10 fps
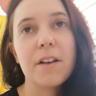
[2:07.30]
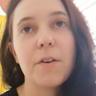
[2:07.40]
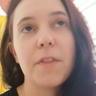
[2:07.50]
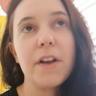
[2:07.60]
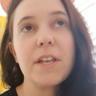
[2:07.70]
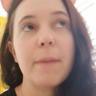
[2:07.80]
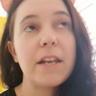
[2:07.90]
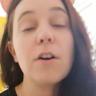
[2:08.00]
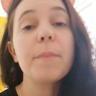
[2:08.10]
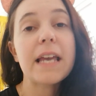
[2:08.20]
although you may
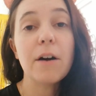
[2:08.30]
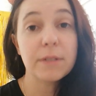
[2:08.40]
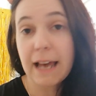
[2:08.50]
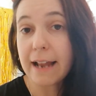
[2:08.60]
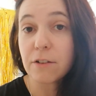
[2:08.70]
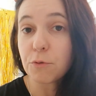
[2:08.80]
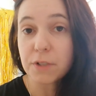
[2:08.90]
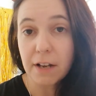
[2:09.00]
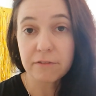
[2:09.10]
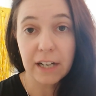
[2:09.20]
not be able to end all
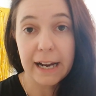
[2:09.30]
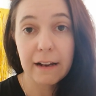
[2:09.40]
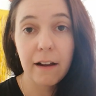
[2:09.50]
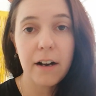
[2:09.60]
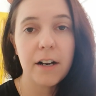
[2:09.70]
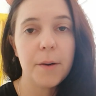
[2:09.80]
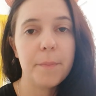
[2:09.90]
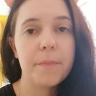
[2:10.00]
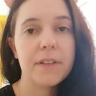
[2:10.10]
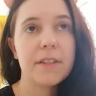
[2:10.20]
suffering,
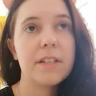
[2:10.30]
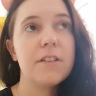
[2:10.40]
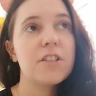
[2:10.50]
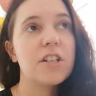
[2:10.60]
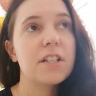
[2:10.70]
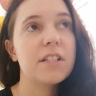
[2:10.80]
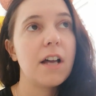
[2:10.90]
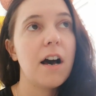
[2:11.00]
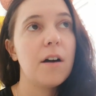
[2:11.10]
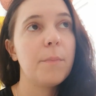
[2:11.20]
you should
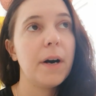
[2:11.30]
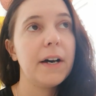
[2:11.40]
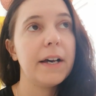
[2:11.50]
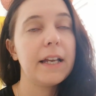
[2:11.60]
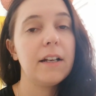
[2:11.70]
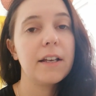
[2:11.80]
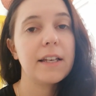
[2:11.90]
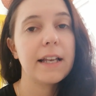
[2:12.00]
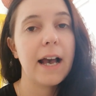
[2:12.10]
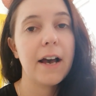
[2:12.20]
start by
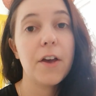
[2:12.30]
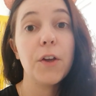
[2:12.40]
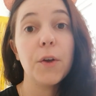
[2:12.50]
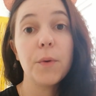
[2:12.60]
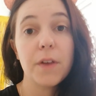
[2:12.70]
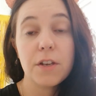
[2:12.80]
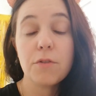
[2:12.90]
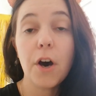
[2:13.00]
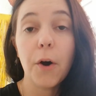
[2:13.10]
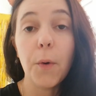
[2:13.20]
looking at who that you
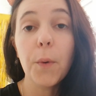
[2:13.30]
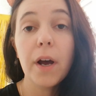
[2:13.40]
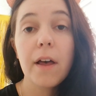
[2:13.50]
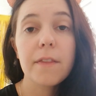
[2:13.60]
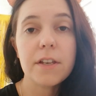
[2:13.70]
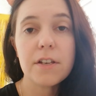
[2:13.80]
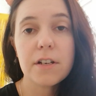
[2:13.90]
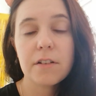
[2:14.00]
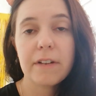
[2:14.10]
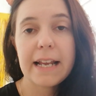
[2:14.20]
know that you
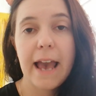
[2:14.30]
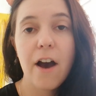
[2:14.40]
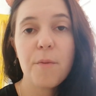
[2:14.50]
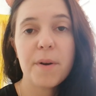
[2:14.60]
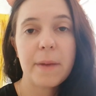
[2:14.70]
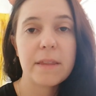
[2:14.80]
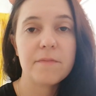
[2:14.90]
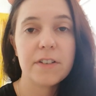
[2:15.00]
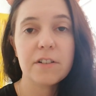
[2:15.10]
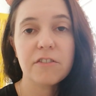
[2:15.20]
can really help and make
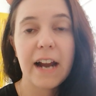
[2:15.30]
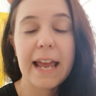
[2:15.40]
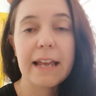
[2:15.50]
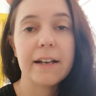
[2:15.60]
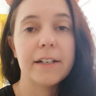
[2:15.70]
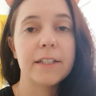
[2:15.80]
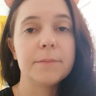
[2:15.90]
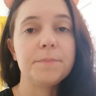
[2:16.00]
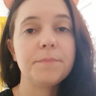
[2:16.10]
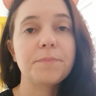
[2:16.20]
them feel great.
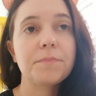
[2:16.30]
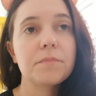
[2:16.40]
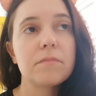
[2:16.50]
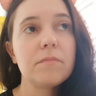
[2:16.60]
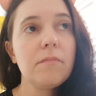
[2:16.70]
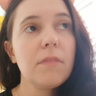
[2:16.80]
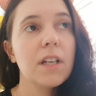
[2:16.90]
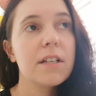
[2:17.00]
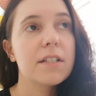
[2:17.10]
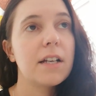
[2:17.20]

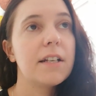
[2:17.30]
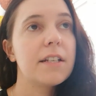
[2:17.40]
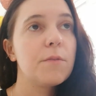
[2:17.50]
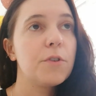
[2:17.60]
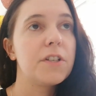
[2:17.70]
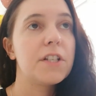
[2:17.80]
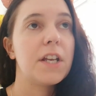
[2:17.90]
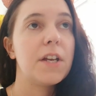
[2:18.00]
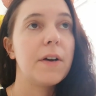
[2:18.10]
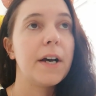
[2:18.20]
Because I didn't want
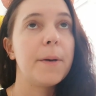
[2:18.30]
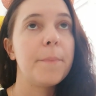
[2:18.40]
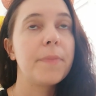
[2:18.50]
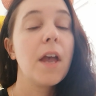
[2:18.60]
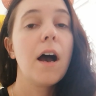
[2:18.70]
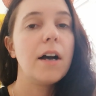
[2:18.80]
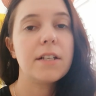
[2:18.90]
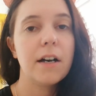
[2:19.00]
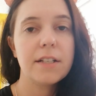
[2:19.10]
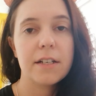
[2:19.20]
to,
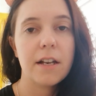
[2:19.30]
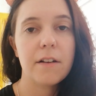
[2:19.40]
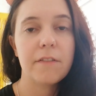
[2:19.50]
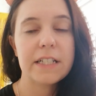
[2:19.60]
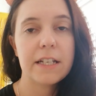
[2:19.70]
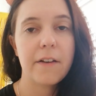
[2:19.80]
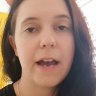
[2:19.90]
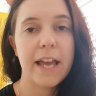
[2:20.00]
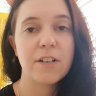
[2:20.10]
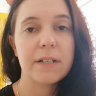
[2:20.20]
I didn't obviously know
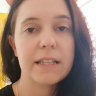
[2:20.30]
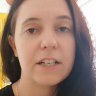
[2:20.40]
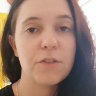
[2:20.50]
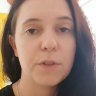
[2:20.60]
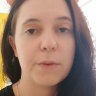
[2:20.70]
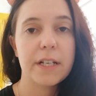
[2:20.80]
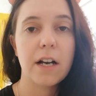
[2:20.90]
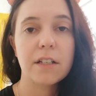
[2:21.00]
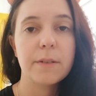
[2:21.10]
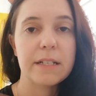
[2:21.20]
her age. I did think she was quite
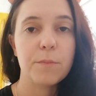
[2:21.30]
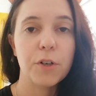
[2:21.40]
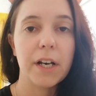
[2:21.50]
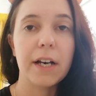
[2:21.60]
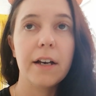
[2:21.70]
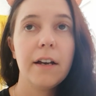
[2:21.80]
young, so I didn't want to,